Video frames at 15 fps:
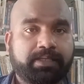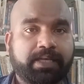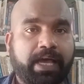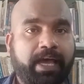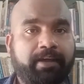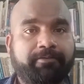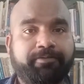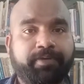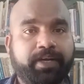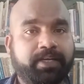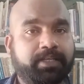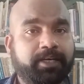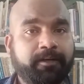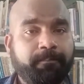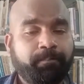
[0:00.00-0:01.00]
and feed
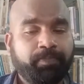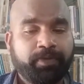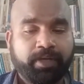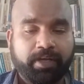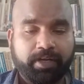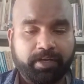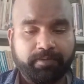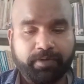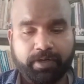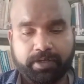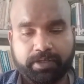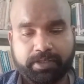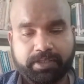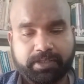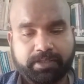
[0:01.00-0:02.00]
the
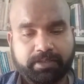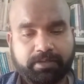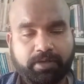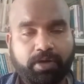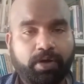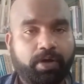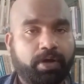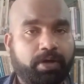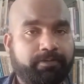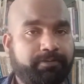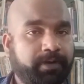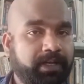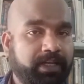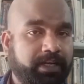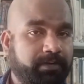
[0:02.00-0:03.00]
rivers or
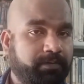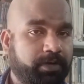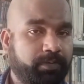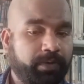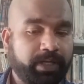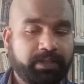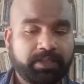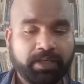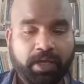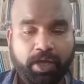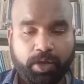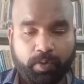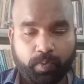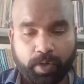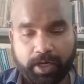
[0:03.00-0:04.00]
fill the river with
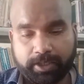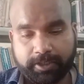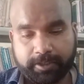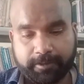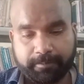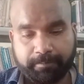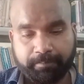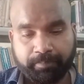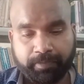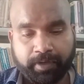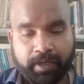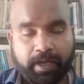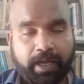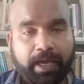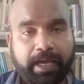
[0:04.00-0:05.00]
water.
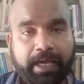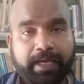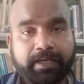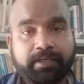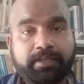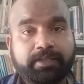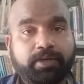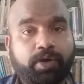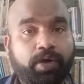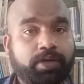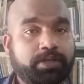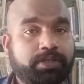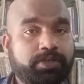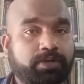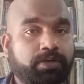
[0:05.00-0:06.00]
And
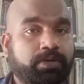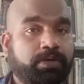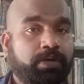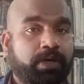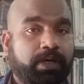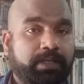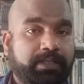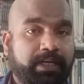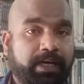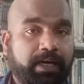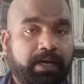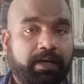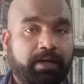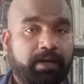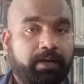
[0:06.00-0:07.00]
also
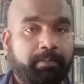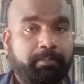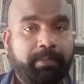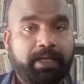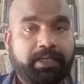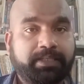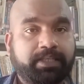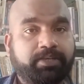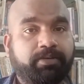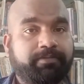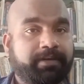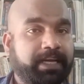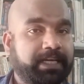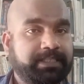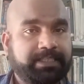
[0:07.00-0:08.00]
the melting of
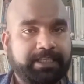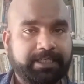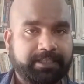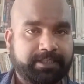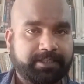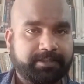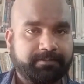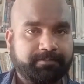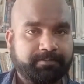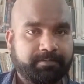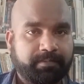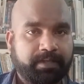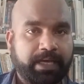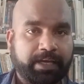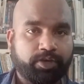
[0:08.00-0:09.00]
glaciers,
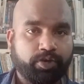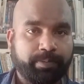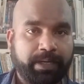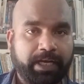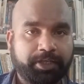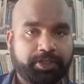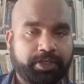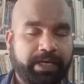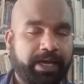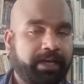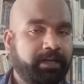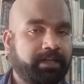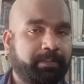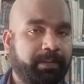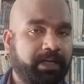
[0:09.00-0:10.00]
the accumulation
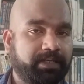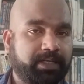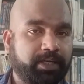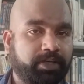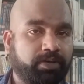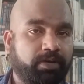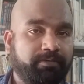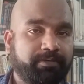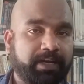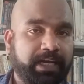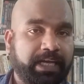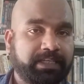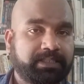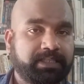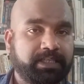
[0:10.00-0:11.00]
and the melting of
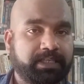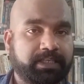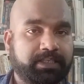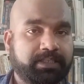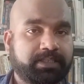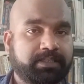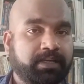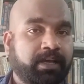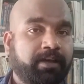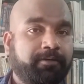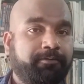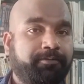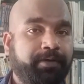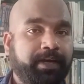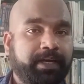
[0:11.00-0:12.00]
glaciers
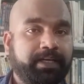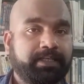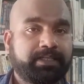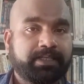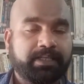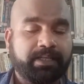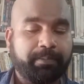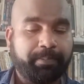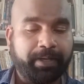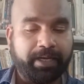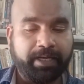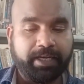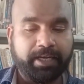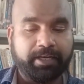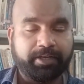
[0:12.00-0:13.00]
feeds the
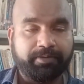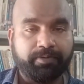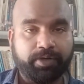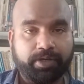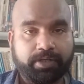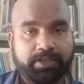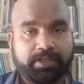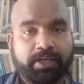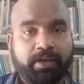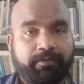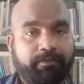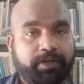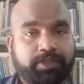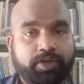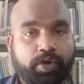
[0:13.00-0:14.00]
perennial rivers
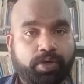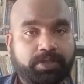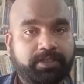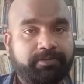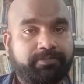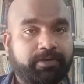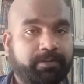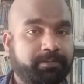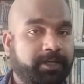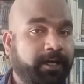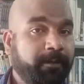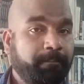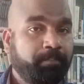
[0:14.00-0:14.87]
which origin from the